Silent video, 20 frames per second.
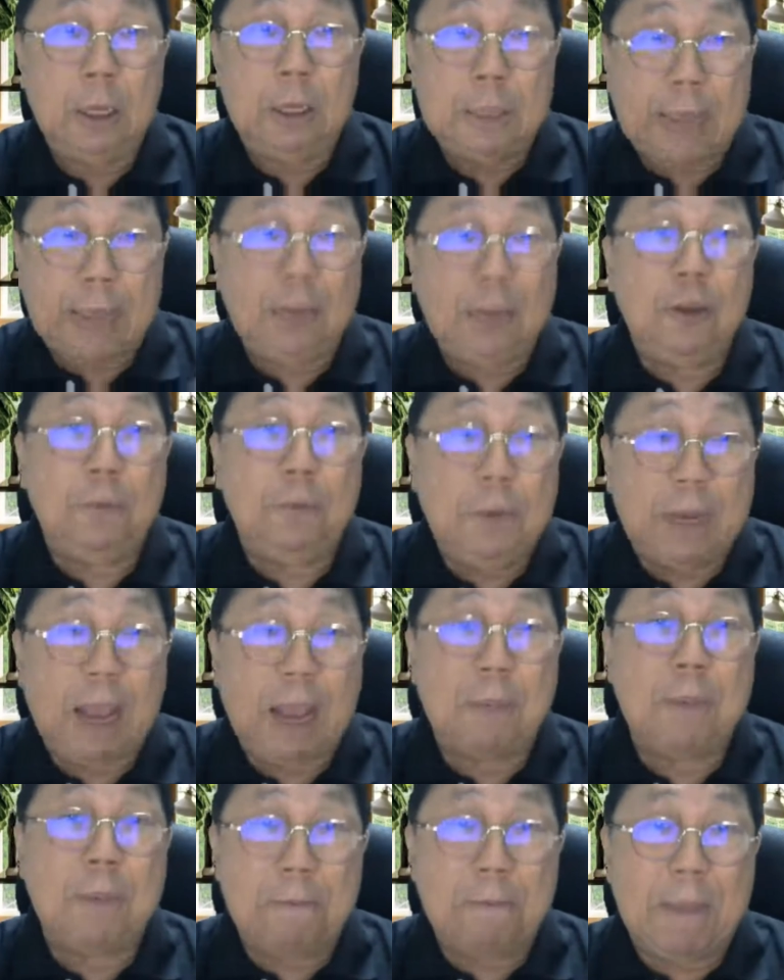Then you
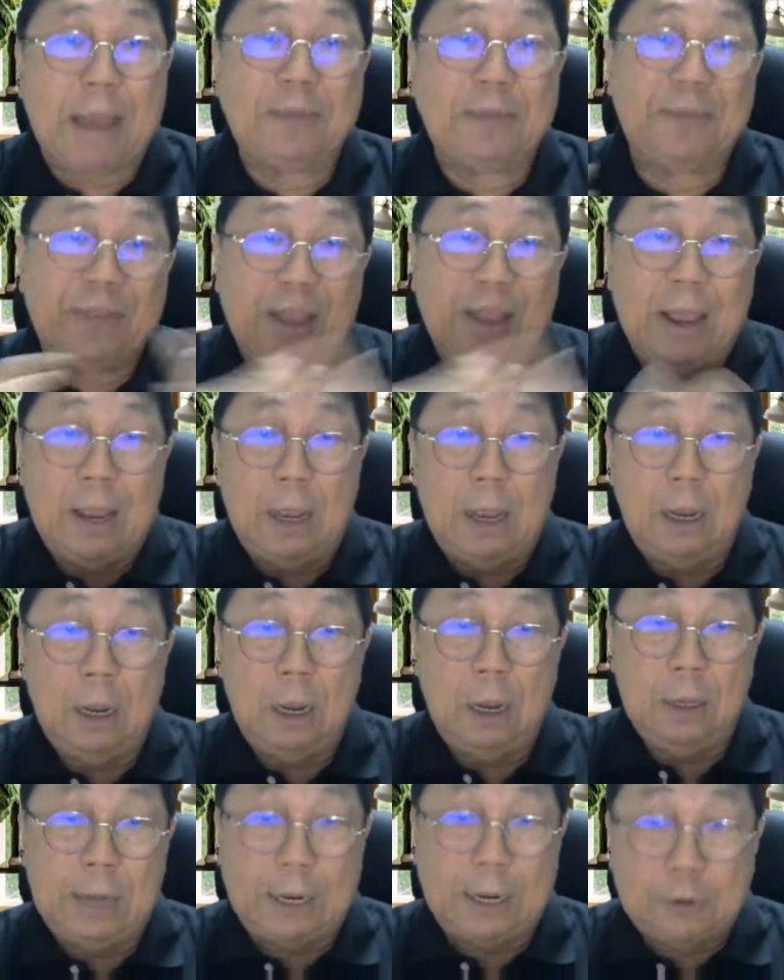become a master.
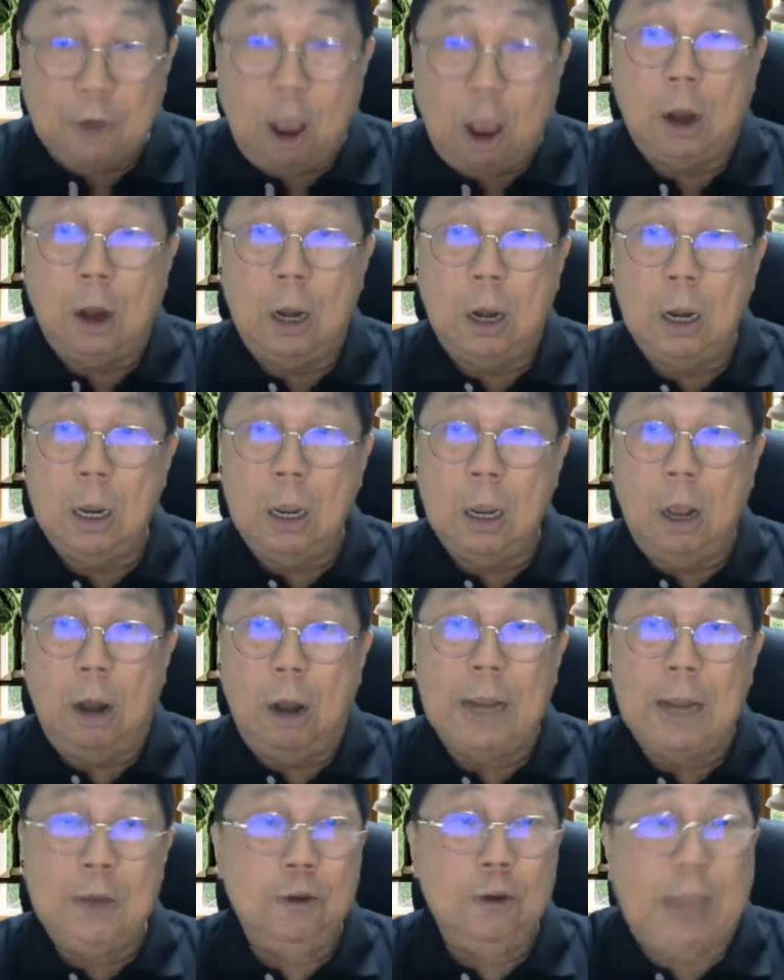That's all.
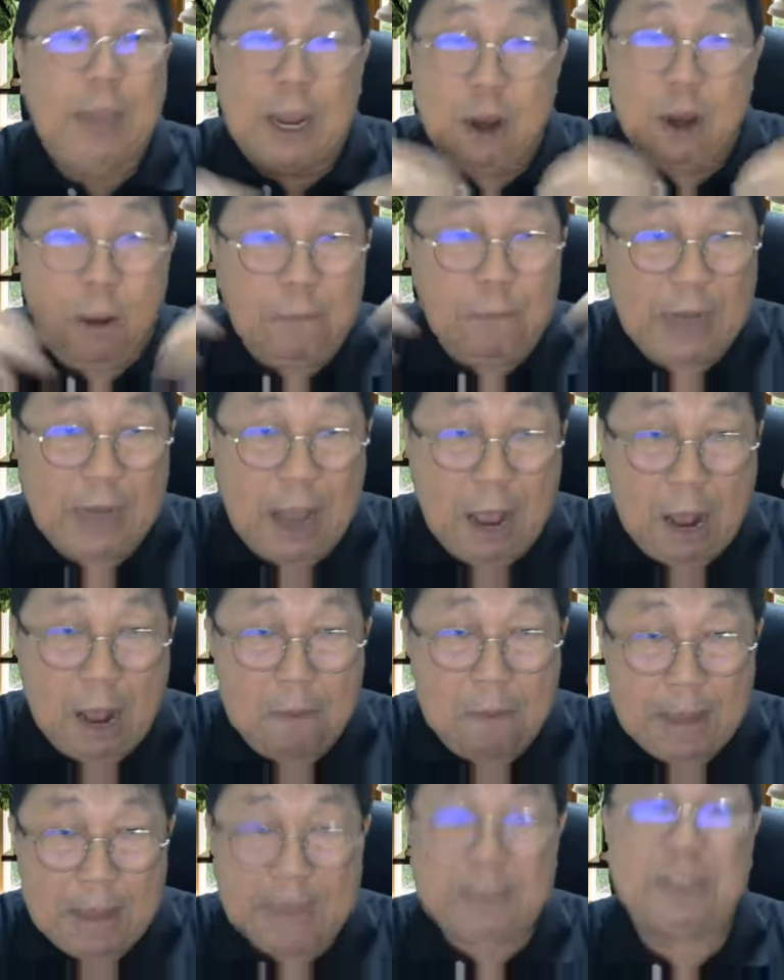All right. You cannot become
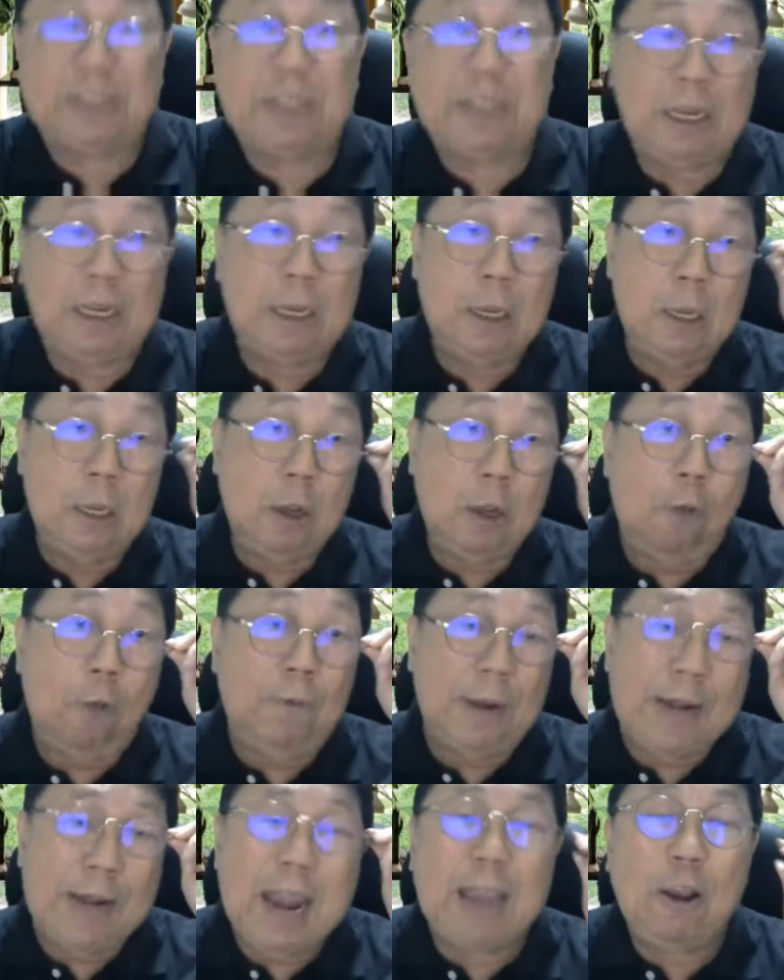a master
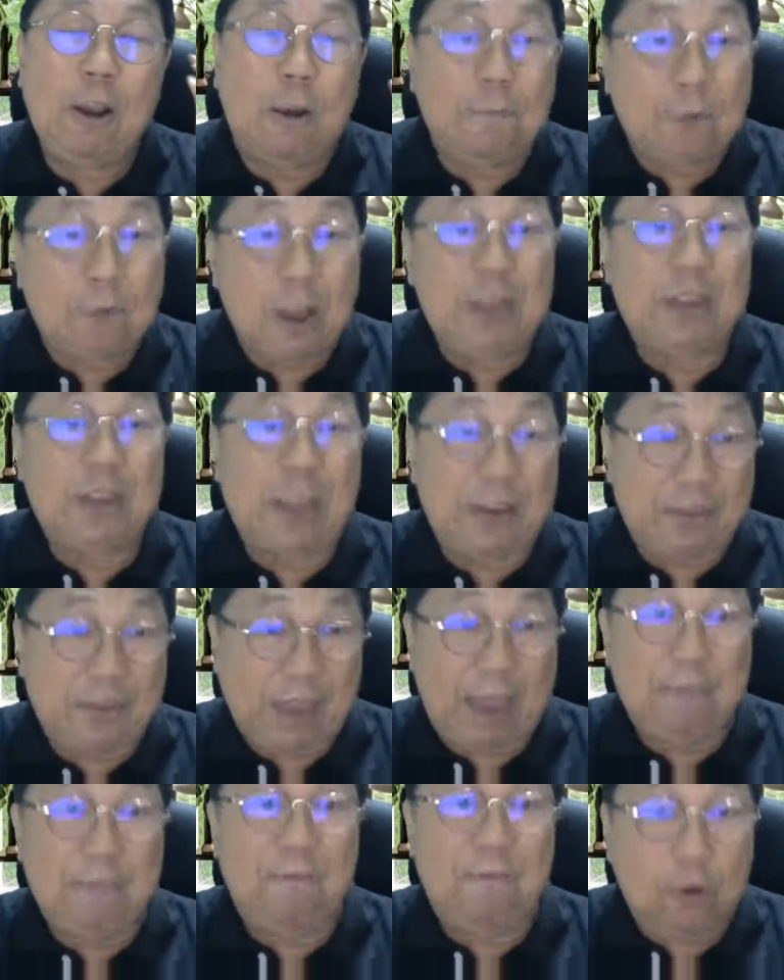overnight. Of course, it takes
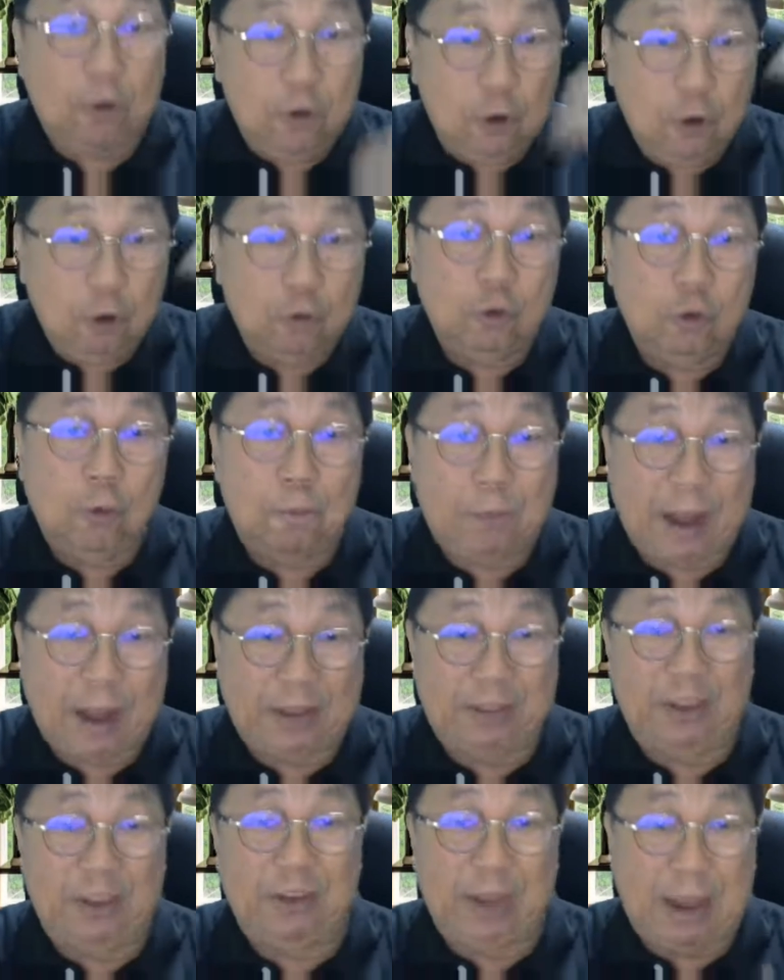time for you to
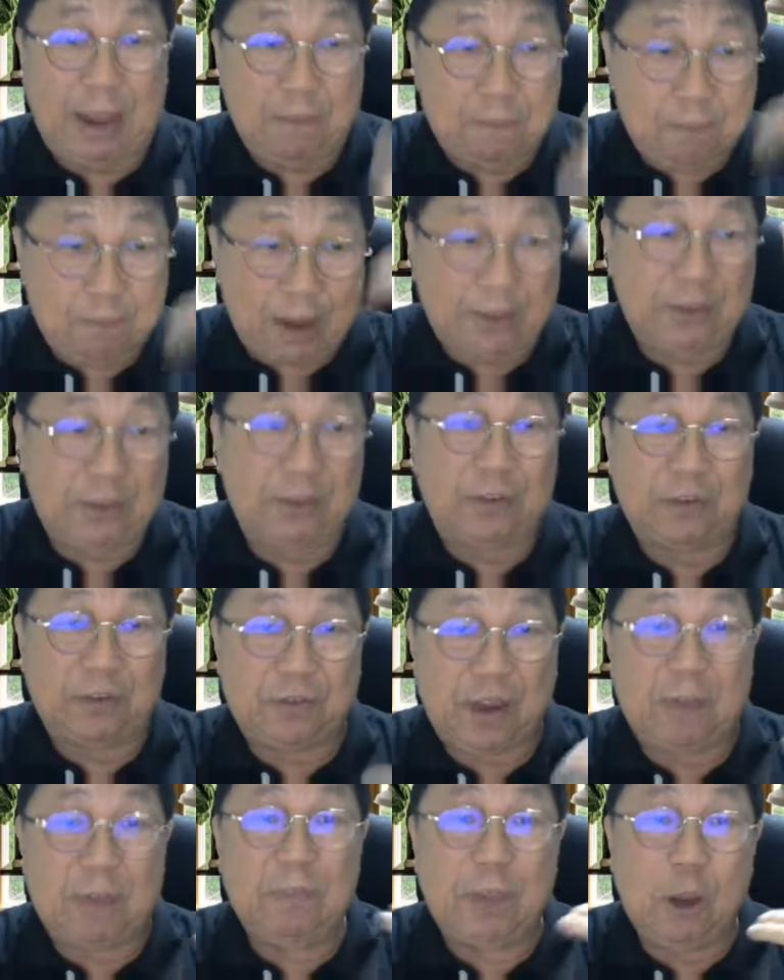practice and practice the
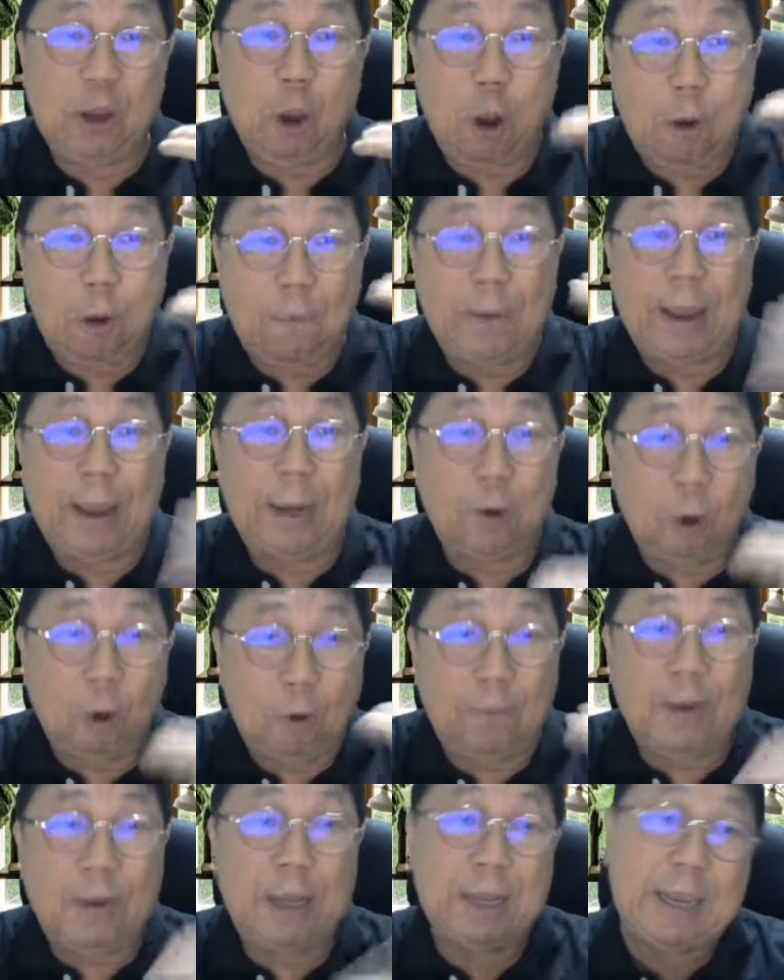same thing over and
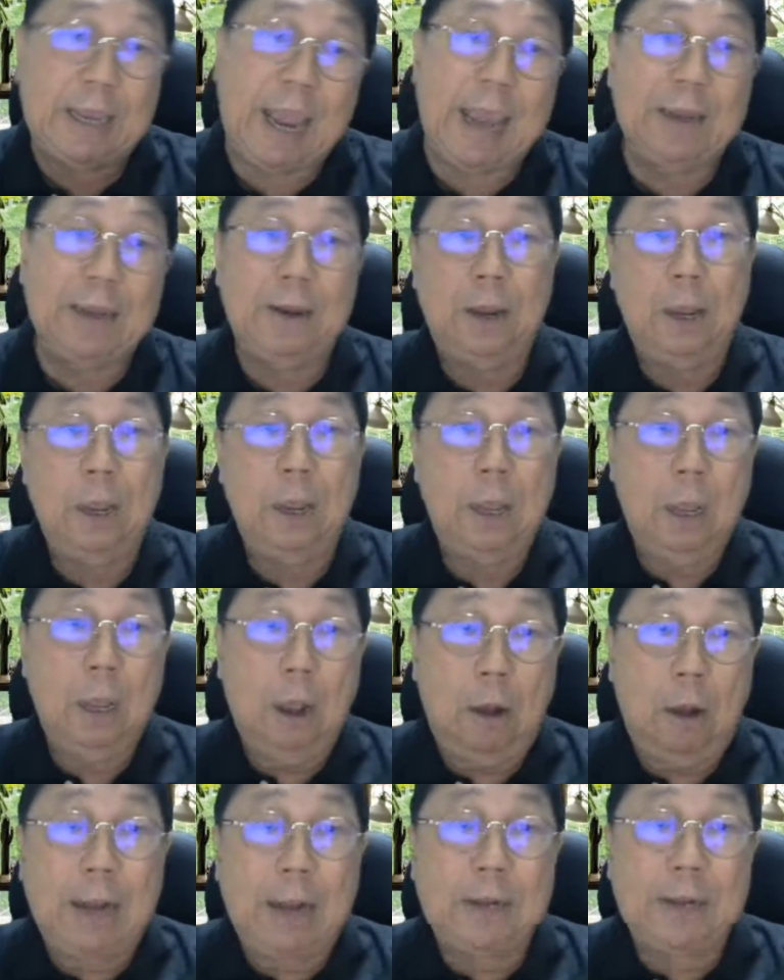over again.
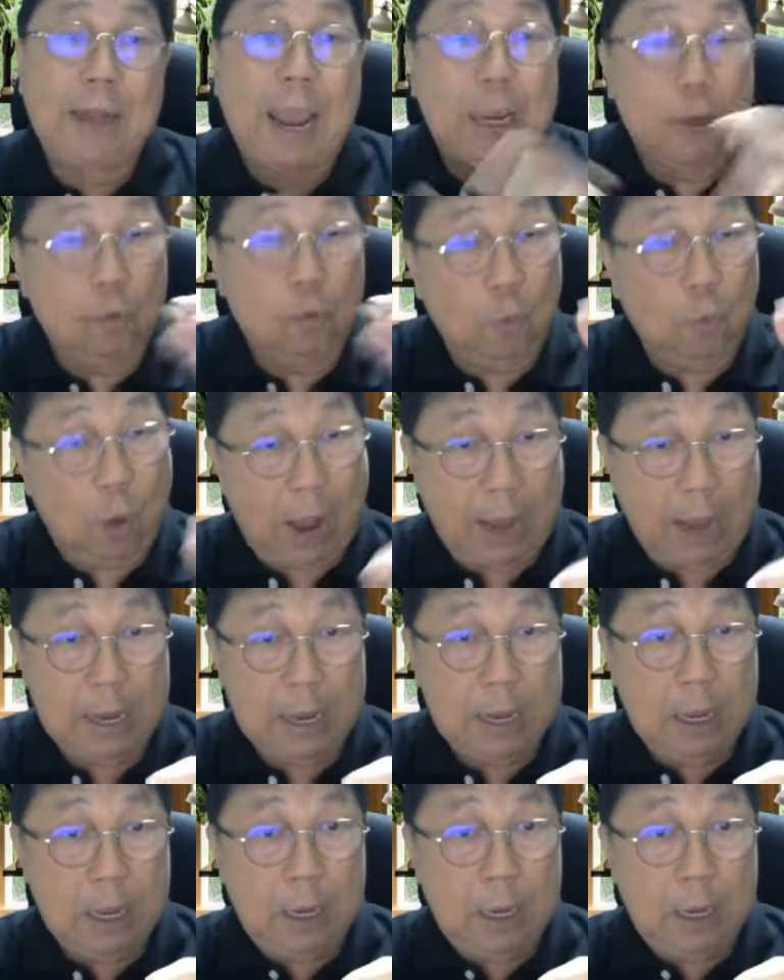All right. That is why